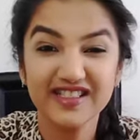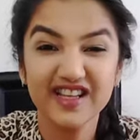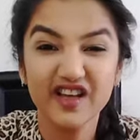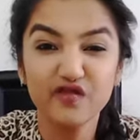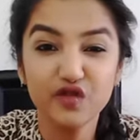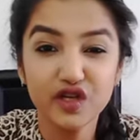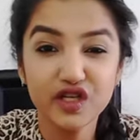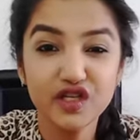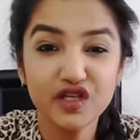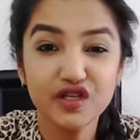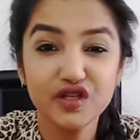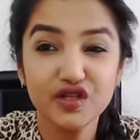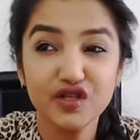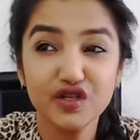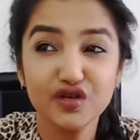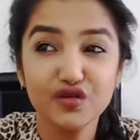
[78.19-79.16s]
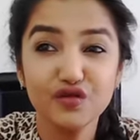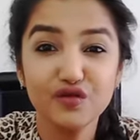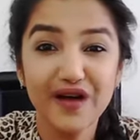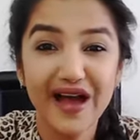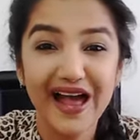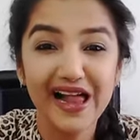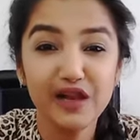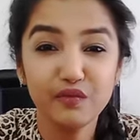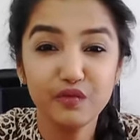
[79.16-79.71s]
someone to
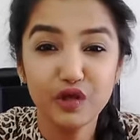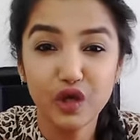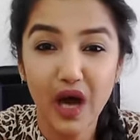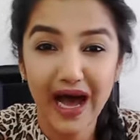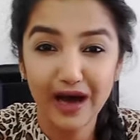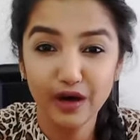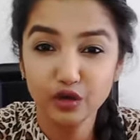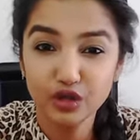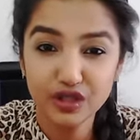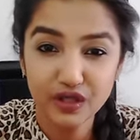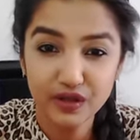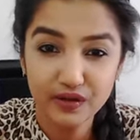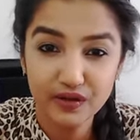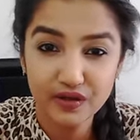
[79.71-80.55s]
help you out